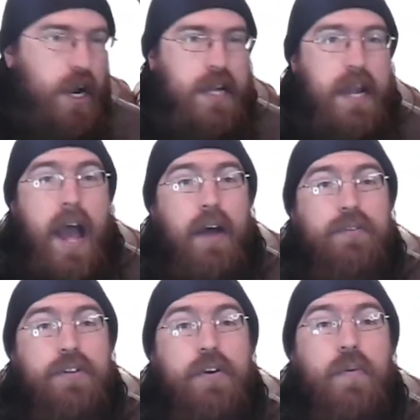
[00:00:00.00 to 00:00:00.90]
right, now
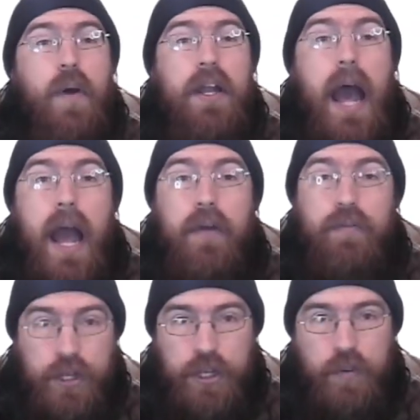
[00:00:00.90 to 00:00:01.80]
to what I
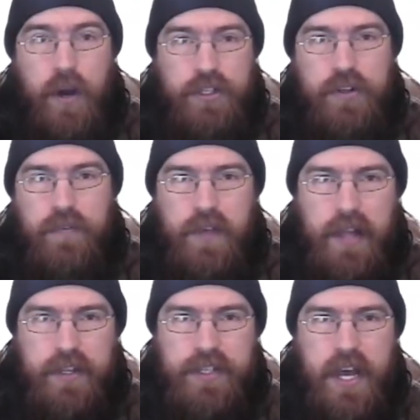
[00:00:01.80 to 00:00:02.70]
really watched on
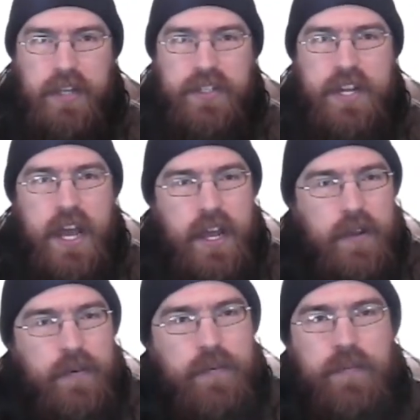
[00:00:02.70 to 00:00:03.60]
Valentine's Day.